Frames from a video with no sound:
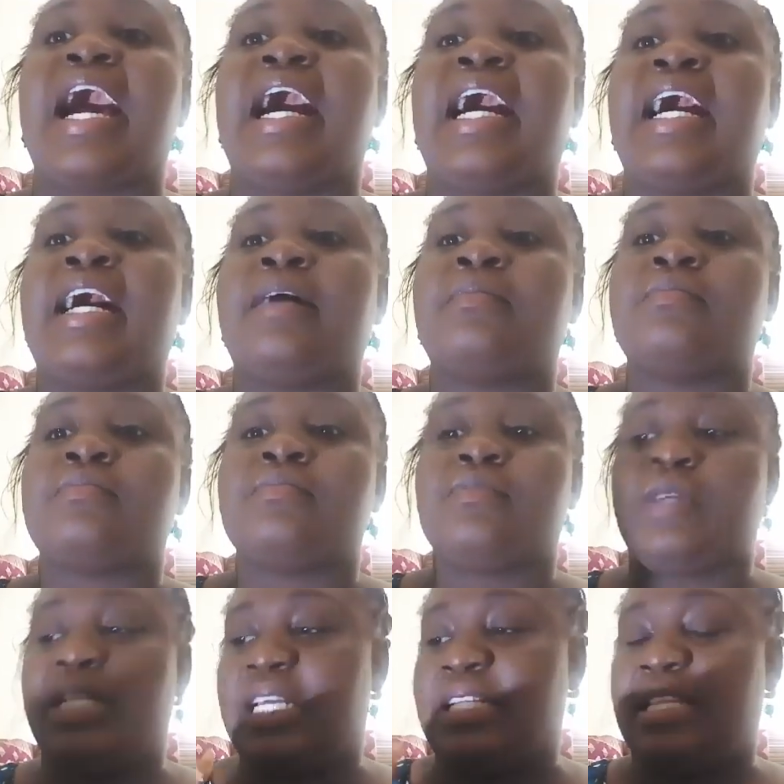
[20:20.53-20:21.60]

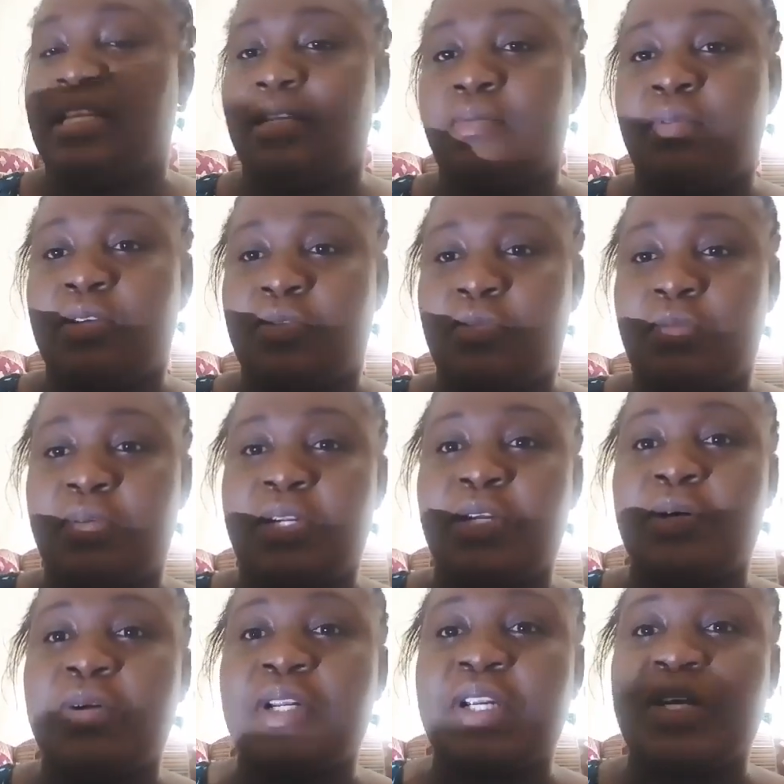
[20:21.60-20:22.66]
Well, I click the button, will be
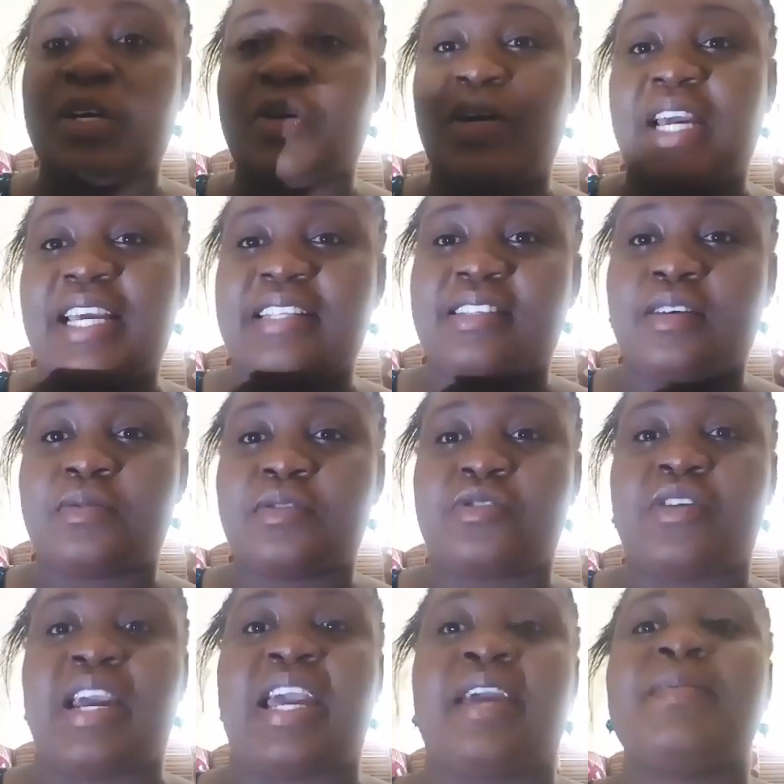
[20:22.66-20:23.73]
down there. Go ahead,
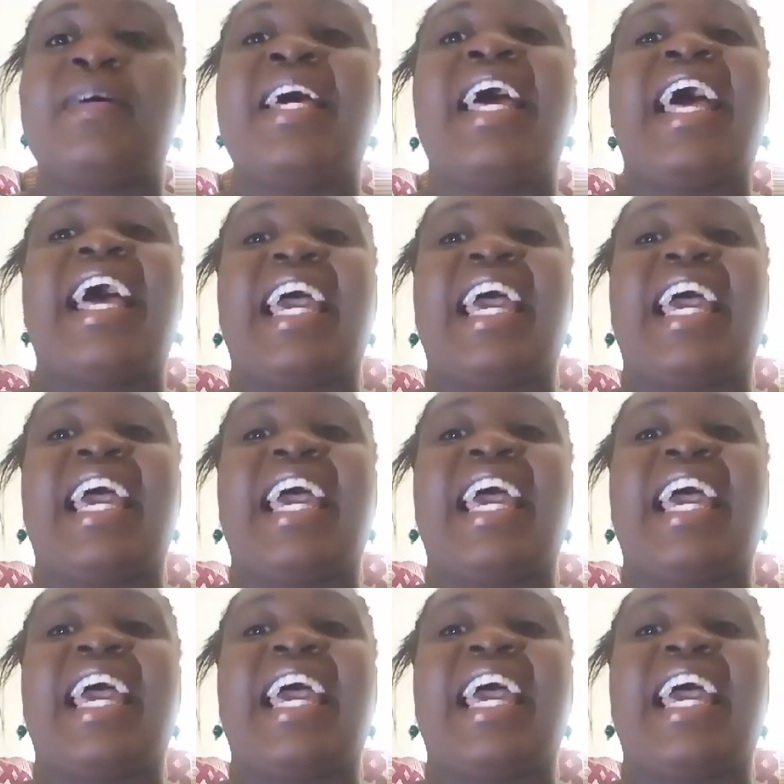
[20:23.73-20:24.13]
subscribe.